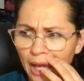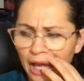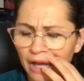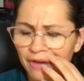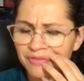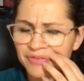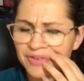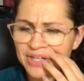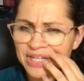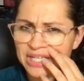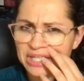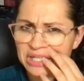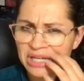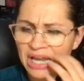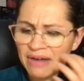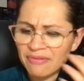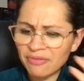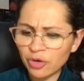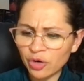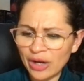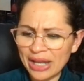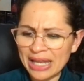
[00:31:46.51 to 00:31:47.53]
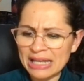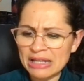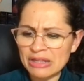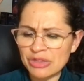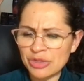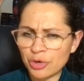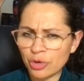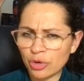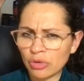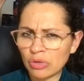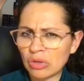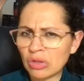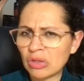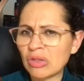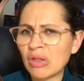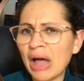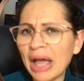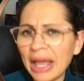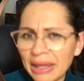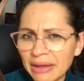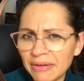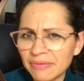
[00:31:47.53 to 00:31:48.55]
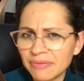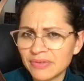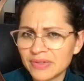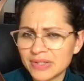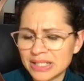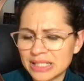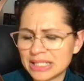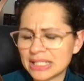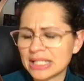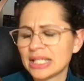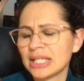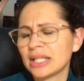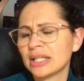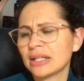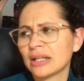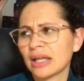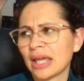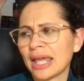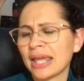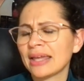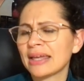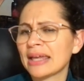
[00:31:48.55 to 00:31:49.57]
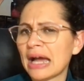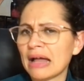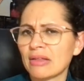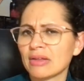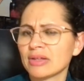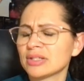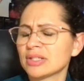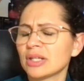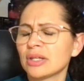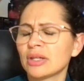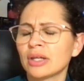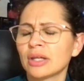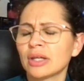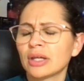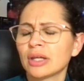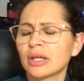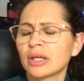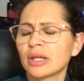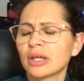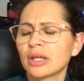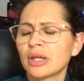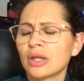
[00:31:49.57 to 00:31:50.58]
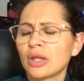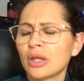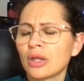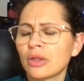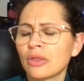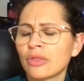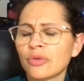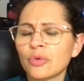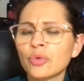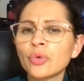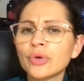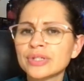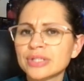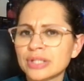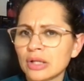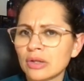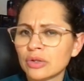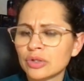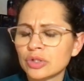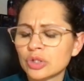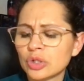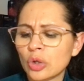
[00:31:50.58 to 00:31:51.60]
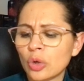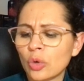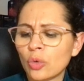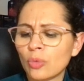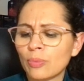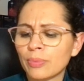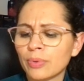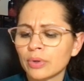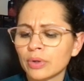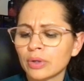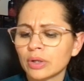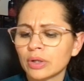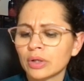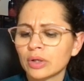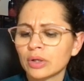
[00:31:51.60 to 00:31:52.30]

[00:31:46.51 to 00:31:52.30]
have never in their life seen a galaxy through a telescope